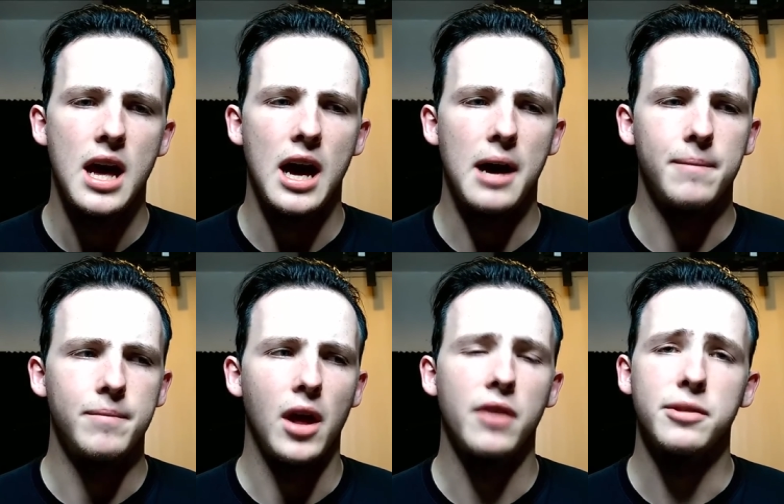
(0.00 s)

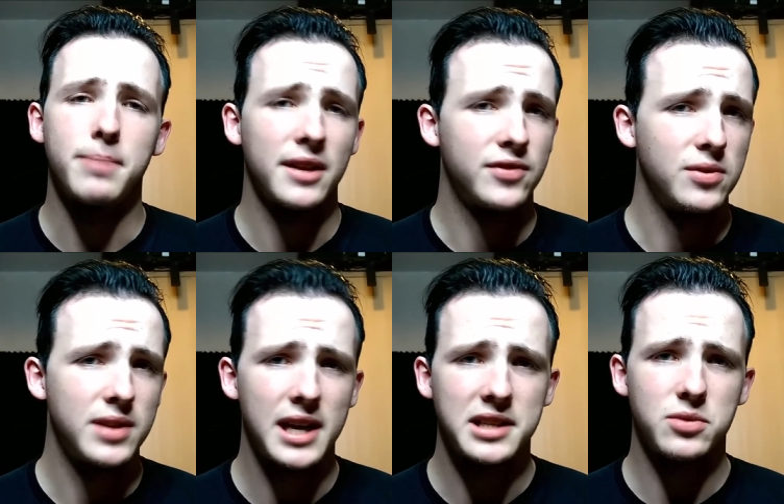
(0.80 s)
Over the past few
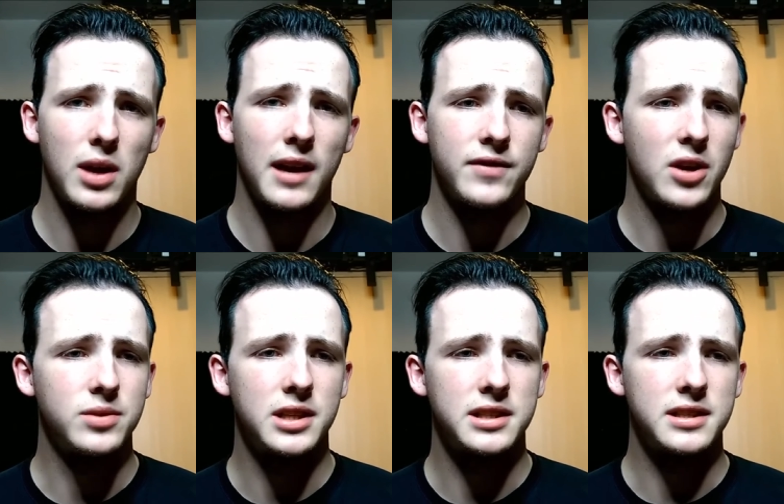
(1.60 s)
days as well, I've
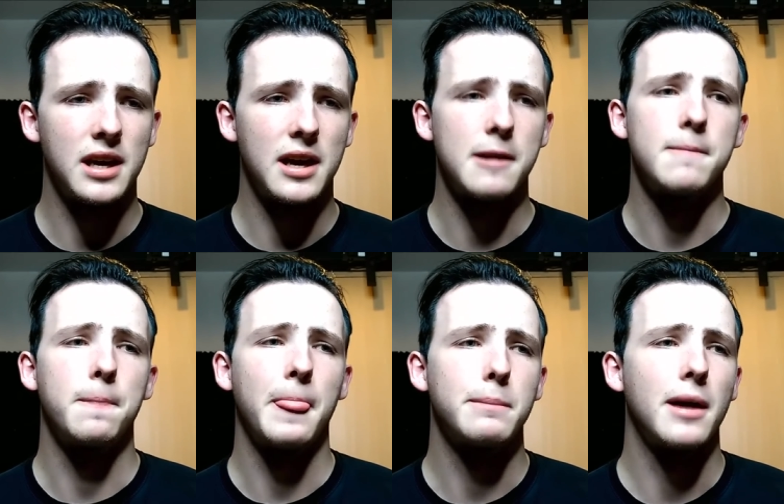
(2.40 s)
noticed
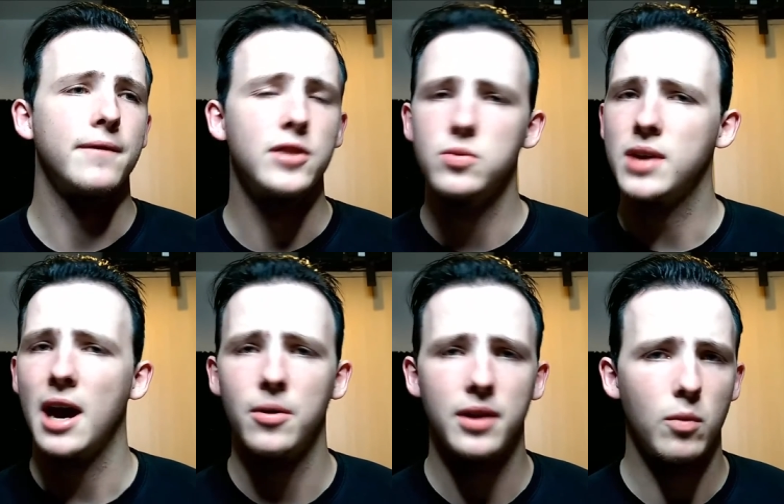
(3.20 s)
that my view
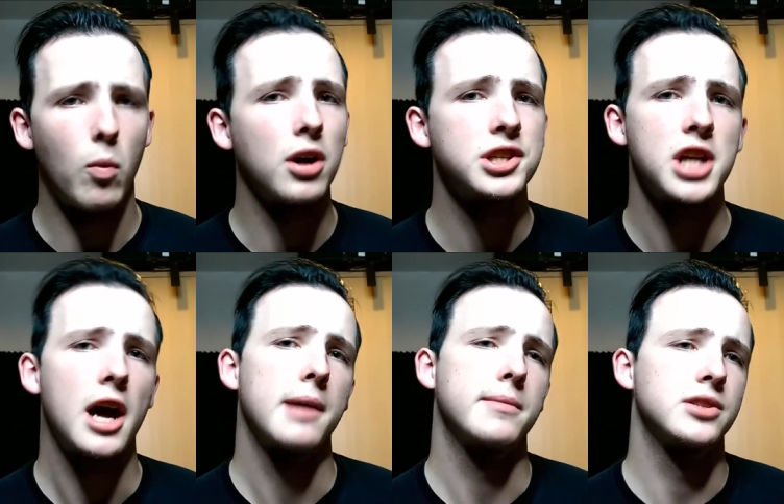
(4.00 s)
count and watch
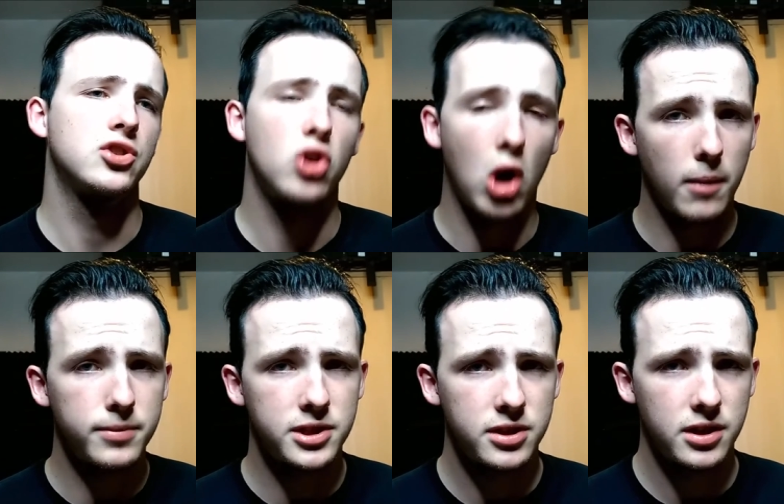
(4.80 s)
time has
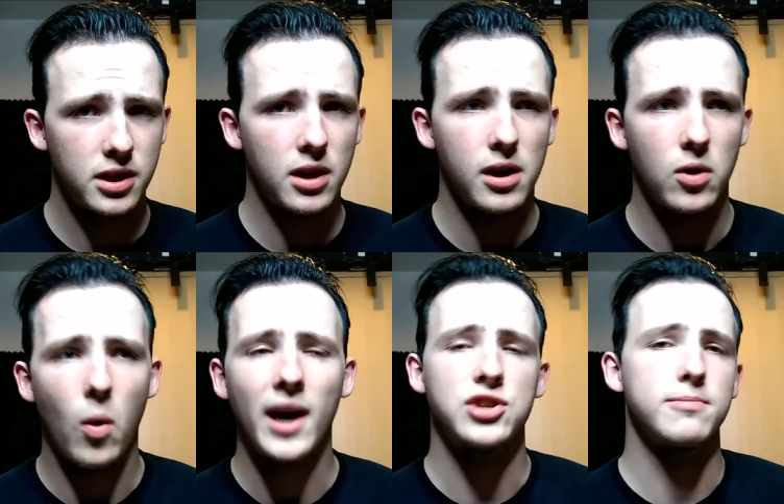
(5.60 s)
dropped
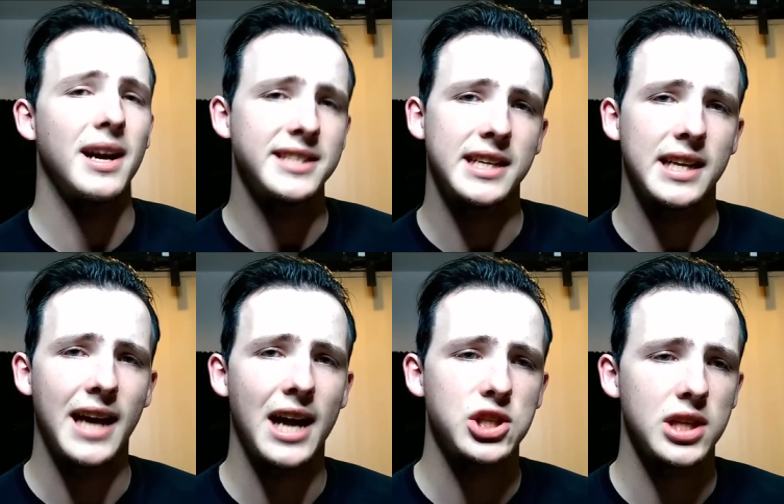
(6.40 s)
quite dramatically,
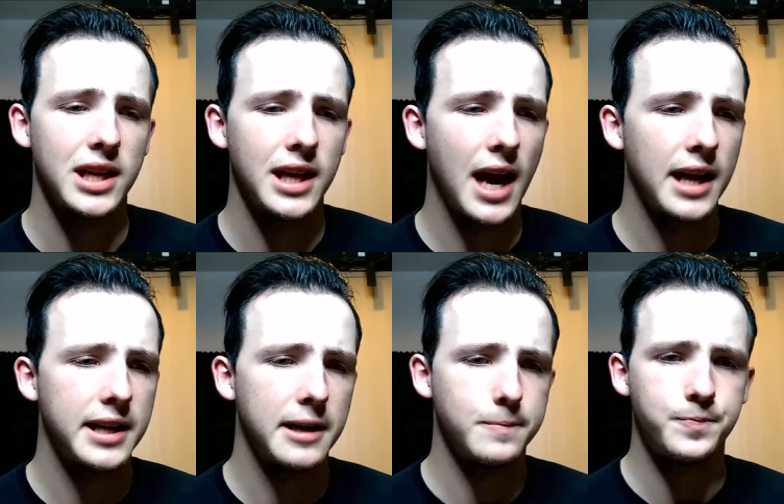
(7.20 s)
actually.
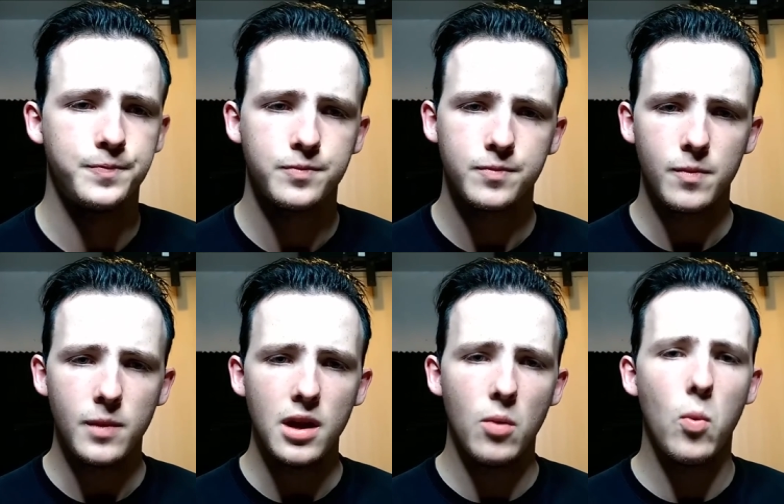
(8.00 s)
And
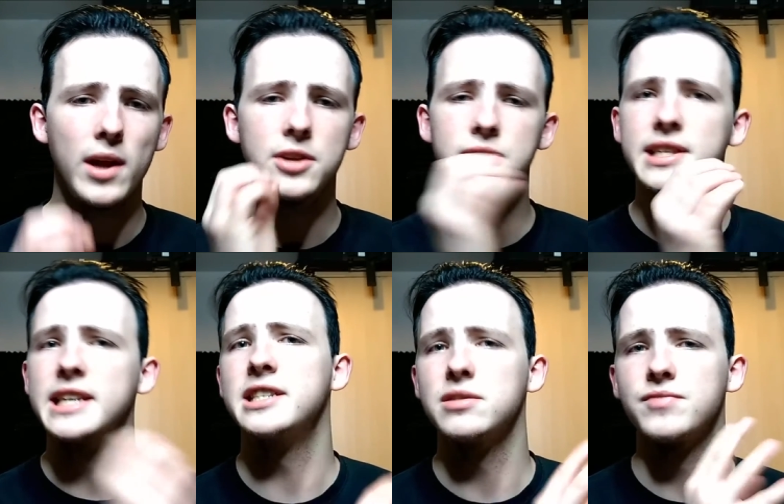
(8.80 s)
when you
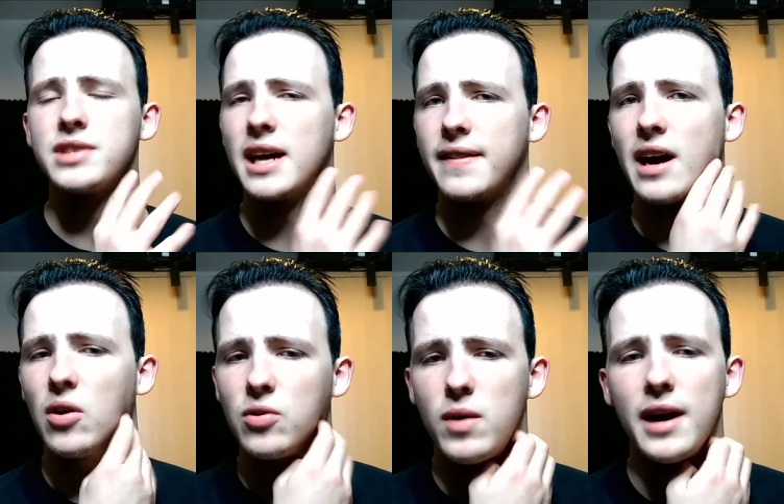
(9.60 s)
see something like that
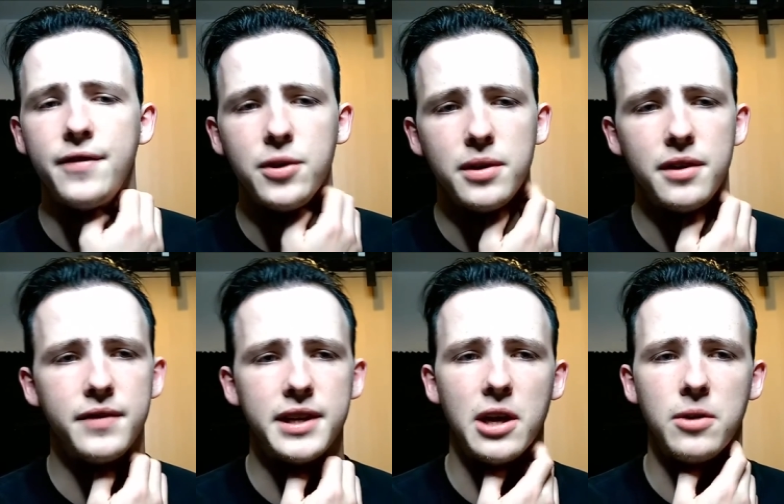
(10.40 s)
on quite a few of your
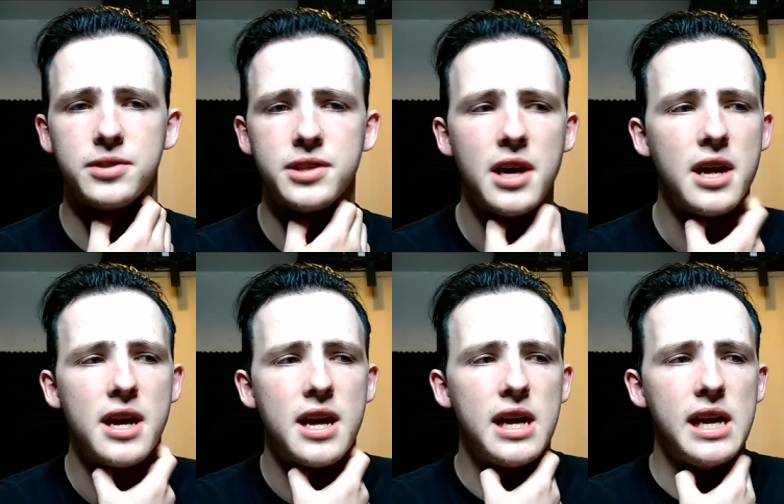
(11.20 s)
videos,
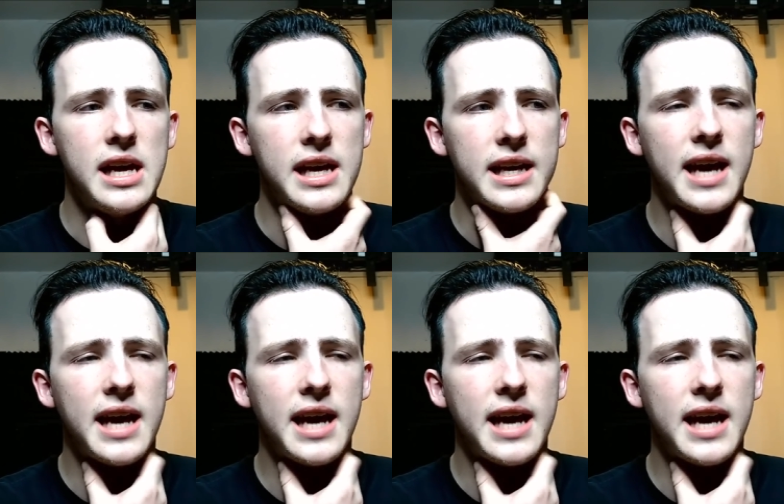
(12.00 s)
it